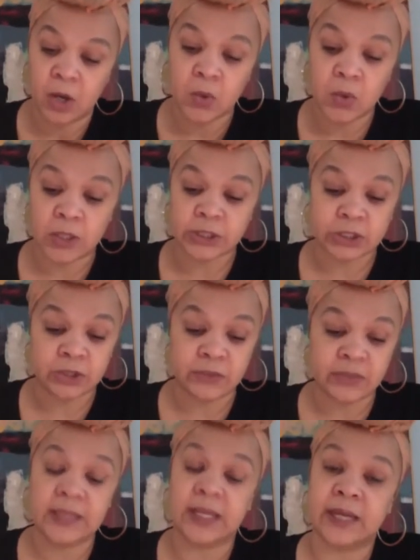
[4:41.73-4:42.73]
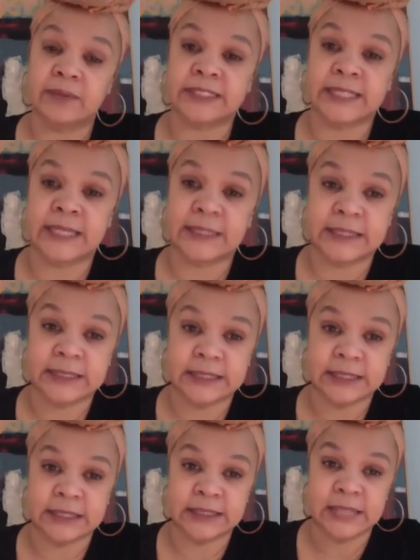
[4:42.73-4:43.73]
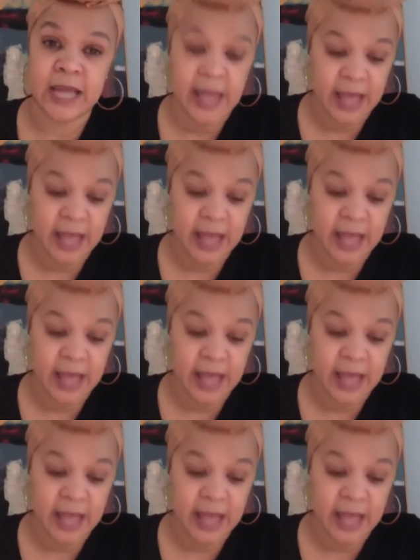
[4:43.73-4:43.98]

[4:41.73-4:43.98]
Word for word: who are serving life sentences.